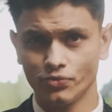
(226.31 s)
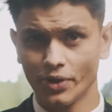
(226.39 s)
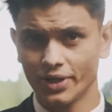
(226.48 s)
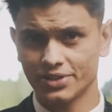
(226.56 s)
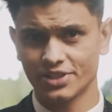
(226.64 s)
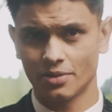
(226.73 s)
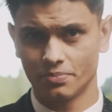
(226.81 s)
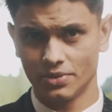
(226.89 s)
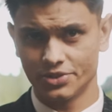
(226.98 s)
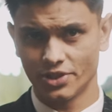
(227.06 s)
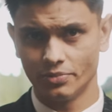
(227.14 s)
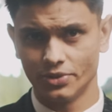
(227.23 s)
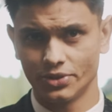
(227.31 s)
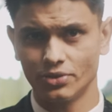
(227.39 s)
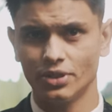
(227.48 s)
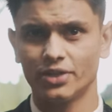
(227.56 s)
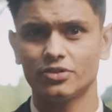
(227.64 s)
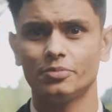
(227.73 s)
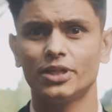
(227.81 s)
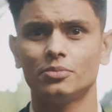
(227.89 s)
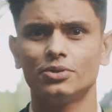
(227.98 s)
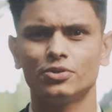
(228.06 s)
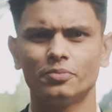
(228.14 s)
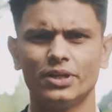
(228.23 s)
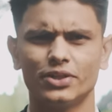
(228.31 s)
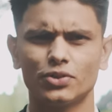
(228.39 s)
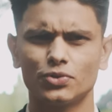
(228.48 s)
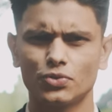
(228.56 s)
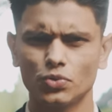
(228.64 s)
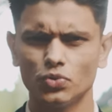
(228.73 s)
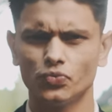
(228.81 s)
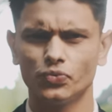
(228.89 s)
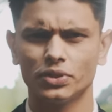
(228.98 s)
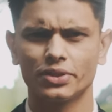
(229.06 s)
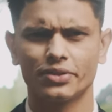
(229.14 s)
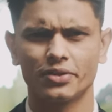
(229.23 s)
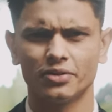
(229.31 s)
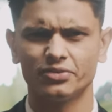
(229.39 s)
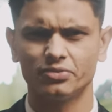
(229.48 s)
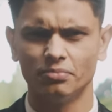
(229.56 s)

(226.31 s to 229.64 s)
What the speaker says: For example, gentlemen, you'll never be able to make your true worth of